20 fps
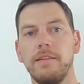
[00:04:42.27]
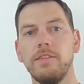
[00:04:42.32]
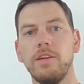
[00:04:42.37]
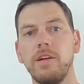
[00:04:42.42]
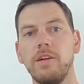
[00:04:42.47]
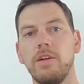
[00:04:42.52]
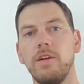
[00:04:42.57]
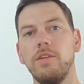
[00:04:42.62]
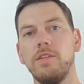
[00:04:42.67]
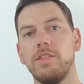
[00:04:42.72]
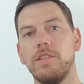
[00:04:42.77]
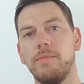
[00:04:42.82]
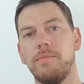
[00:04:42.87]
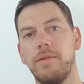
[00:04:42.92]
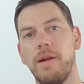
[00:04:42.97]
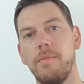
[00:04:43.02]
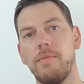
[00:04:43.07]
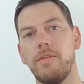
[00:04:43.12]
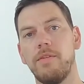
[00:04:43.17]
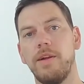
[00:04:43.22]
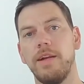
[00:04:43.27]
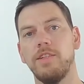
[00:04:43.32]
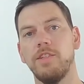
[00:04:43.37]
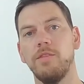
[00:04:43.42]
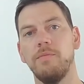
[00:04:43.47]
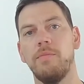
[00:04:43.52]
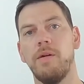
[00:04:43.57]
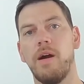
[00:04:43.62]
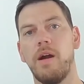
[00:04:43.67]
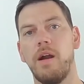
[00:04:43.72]
concludes the
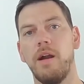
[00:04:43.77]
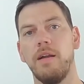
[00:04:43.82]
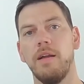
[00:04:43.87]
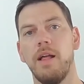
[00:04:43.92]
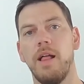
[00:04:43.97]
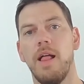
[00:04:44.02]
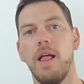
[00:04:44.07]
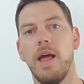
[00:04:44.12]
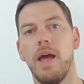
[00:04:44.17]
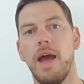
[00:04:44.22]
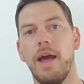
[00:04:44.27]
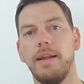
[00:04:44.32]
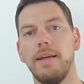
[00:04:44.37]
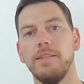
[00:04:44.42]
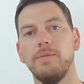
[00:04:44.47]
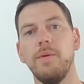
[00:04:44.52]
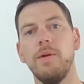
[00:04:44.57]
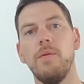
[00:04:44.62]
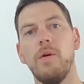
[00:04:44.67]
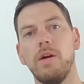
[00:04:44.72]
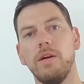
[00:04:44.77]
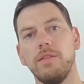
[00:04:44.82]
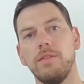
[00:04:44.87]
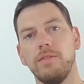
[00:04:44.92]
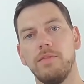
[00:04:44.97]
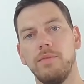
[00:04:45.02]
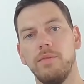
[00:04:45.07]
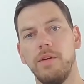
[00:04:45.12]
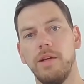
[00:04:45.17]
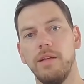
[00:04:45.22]
preparation part, and as we walk
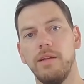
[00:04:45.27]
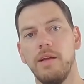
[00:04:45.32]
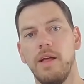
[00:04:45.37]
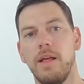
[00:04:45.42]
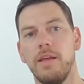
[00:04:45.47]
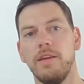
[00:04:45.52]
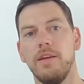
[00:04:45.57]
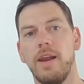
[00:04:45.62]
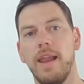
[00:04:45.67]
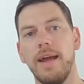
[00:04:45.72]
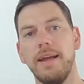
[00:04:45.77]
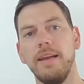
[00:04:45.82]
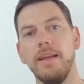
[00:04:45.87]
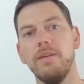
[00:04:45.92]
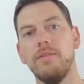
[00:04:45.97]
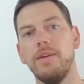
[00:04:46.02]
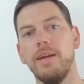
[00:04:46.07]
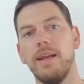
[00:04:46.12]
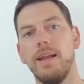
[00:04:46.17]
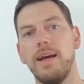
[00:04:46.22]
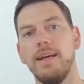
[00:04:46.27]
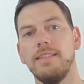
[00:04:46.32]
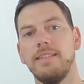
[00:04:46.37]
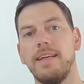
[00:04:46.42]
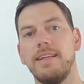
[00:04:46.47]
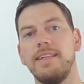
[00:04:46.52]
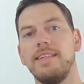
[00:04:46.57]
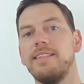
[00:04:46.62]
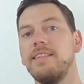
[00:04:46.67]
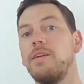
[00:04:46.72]
through it, you likely realize
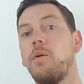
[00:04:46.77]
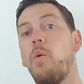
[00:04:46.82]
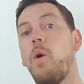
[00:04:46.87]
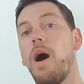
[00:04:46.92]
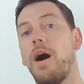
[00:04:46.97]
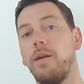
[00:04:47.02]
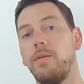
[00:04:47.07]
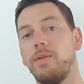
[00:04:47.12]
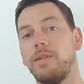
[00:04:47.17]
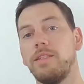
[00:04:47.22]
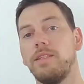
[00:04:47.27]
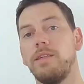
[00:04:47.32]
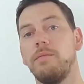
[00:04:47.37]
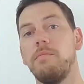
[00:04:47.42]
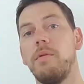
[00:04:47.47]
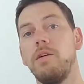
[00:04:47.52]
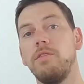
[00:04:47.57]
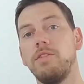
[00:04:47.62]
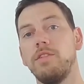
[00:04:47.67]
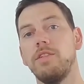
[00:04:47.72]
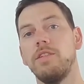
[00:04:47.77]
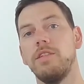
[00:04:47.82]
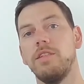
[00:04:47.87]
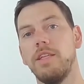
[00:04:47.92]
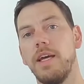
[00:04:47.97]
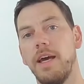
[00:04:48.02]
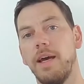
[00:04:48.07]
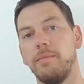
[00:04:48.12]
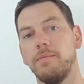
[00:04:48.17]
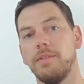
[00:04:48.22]
that it is the one with the most
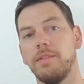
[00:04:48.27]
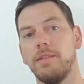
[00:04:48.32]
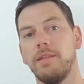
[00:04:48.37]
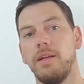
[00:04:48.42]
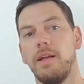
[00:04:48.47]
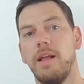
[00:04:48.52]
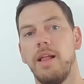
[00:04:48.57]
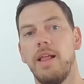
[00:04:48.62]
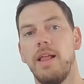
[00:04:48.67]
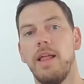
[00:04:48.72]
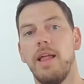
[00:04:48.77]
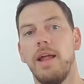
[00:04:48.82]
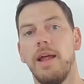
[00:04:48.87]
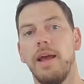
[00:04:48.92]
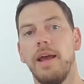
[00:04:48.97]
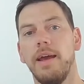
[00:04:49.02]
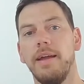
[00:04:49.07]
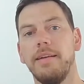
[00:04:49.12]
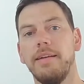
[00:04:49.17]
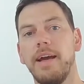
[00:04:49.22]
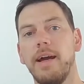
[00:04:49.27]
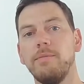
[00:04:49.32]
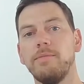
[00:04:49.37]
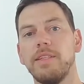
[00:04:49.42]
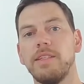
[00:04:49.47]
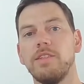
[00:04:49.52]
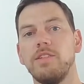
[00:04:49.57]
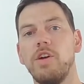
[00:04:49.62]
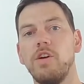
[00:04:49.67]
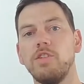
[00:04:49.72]
steps. It comes
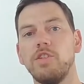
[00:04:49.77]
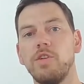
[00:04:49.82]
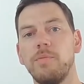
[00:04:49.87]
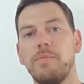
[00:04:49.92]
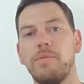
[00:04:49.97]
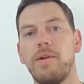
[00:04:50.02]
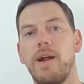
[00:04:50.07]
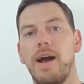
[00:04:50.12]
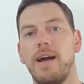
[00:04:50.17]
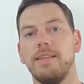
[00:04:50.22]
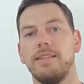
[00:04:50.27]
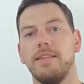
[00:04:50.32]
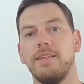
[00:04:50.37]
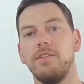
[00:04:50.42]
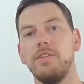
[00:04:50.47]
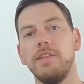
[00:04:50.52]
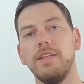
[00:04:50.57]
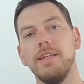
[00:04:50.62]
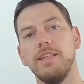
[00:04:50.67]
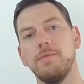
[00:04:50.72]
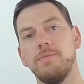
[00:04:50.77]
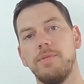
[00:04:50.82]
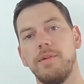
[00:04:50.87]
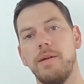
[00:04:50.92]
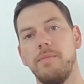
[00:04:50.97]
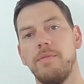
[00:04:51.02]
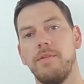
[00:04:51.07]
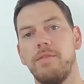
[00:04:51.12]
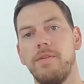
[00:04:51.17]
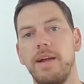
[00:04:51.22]
as no surprise, a good test
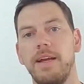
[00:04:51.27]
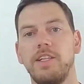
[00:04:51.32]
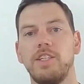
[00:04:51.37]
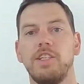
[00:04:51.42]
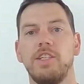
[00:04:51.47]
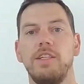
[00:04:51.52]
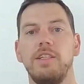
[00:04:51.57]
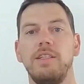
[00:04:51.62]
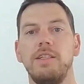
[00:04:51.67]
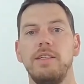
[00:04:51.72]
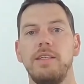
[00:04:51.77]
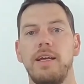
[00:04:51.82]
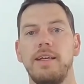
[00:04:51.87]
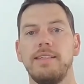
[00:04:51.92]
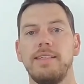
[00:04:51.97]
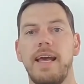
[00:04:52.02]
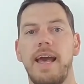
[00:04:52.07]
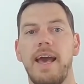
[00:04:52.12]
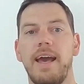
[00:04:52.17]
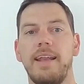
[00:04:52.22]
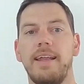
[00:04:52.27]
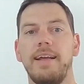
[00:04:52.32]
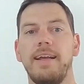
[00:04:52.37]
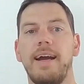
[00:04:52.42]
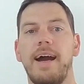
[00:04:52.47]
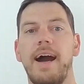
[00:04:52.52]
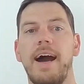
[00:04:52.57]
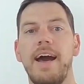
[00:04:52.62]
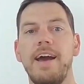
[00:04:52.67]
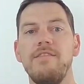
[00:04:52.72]
preparation is adding
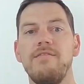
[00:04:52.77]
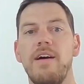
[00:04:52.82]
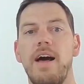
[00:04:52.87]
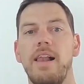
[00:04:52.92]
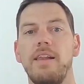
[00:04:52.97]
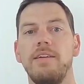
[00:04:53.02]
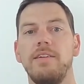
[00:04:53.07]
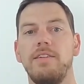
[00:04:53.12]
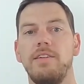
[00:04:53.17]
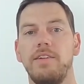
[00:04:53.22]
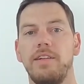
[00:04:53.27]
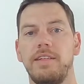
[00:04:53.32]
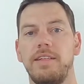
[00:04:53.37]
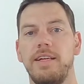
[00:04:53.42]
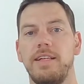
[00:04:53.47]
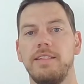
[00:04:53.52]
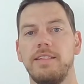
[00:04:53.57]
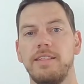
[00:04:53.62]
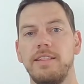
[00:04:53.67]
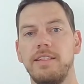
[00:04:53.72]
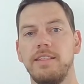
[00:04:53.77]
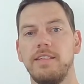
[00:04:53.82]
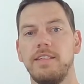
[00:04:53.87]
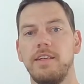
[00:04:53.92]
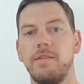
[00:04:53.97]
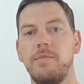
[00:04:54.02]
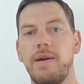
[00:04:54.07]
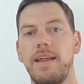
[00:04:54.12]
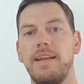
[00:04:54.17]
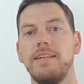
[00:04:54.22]
a high value to your test
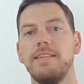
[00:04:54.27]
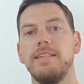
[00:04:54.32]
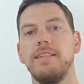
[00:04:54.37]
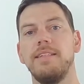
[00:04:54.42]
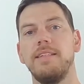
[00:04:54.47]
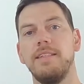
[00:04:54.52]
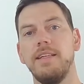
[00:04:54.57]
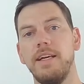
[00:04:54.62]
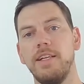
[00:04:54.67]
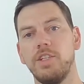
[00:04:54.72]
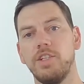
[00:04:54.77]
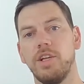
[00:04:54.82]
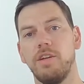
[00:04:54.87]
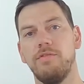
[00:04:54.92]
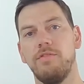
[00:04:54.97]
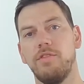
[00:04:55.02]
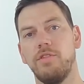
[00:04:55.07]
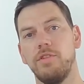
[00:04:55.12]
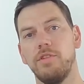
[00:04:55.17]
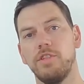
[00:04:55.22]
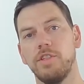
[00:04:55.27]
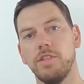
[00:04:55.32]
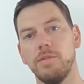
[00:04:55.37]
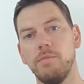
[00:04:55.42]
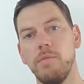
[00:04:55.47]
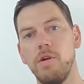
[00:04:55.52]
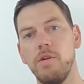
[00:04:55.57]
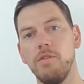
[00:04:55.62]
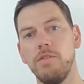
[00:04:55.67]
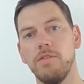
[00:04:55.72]
system and is essential for a
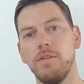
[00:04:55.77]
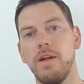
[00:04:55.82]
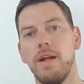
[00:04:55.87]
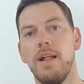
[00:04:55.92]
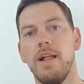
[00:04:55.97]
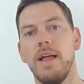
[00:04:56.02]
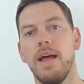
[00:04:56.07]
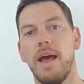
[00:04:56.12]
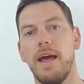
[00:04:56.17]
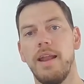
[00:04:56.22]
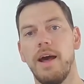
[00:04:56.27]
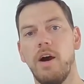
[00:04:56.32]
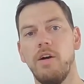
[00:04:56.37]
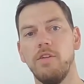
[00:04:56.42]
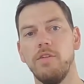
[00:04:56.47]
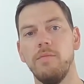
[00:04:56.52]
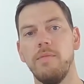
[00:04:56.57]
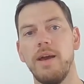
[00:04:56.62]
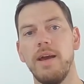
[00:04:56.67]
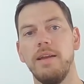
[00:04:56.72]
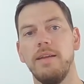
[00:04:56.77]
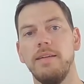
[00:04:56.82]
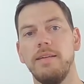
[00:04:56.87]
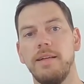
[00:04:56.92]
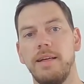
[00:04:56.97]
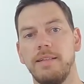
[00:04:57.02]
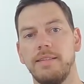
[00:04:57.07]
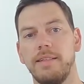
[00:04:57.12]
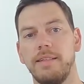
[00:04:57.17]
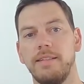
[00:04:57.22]
smooth and automated
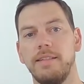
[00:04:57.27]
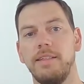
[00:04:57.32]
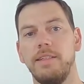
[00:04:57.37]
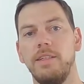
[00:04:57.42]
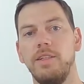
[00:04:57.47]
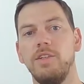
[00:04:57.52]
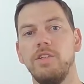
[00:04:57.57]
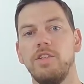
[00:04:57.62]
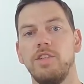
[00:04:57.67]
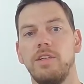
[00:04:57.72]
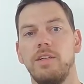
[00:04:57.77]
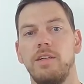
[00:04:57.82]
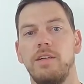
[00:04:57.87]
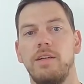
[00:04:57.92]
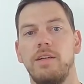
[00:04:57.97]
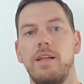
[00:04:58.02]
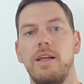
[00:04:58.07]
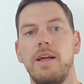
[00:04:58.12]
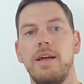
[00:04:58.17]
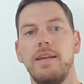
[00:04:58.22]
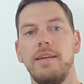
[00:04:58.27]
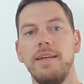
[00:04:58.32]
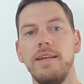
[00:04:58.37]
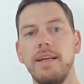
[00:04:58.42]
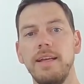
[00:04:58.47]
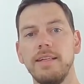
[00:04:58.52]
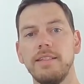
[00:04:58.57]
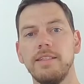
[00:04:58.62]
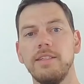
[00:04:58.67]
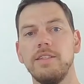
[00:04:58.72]
test execution.
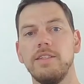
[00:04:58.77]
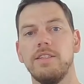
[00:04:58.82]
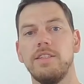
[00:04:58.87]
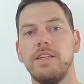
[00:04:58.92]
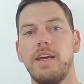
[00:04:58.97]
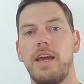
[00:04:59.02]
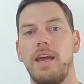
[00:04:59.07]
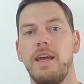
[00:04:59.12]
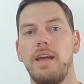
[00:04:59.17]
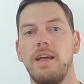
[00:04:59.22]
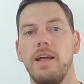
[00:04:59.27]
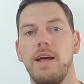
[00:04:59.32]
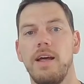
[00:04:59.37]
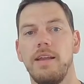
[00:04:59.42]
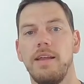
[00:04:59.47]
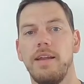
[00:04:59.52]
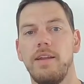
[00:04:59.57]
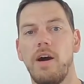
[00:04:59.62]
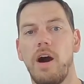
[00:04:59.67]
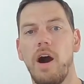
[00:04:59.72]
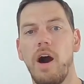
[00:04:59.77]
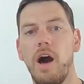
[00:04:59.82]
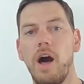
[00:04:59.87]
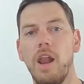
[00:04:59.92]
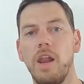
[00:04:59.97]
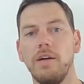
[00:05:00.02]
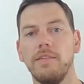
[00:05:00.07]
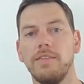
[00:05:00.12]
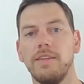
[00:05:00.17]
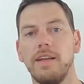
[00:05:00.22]
Needless to say that
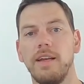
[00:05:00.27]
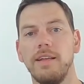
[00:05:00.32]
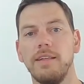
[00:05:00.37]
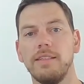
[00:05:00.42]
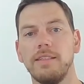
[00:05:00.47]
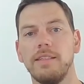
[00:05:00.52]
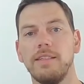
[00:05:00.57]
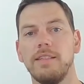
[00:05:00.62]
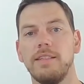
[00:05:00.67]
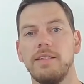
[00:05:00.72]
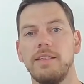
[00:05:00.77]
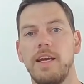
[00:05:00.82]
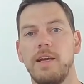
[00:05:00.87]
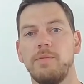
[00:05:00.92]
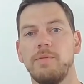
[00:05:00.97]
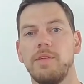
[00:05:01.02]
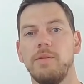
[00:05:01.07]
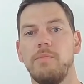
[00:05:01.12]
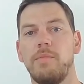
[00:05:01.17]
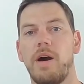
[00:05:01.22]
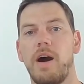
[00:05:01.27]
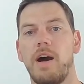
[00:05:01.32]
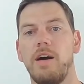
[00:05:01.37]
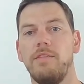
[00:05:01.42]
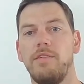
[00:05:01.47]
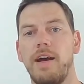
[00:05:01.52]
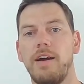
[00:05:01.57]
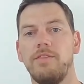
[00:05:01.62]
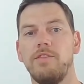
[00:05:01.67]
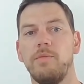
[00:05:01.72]
all of the listed steps
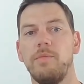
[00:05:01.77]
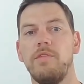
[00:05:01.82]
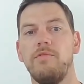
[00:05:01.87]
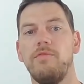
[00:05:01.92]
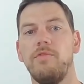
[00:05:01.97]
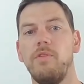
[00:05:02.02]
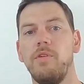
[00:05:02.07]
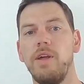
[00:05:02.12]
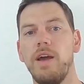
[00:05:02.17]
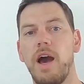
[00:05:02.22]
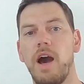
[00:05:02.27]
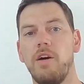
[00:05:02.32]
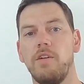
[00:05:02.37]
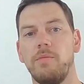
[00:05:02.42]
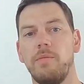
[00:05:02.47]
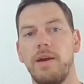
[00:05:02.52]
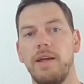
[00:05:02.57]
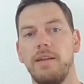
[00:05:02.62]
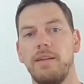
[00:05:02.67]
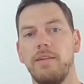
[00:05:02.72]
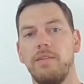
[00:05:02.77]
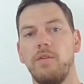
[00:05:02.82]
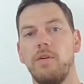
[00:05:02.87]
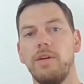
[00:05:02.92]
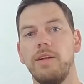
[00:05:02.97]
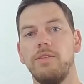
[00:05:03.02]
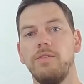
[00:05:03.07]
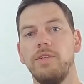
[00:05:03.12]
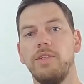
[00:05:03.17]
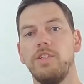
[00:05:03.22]
above have to be fully automated in
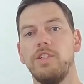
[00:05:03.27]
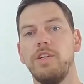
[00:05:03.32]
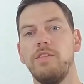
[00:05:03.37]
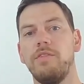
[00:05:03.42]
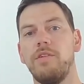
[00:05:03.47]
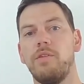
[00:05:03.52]
order to achieve a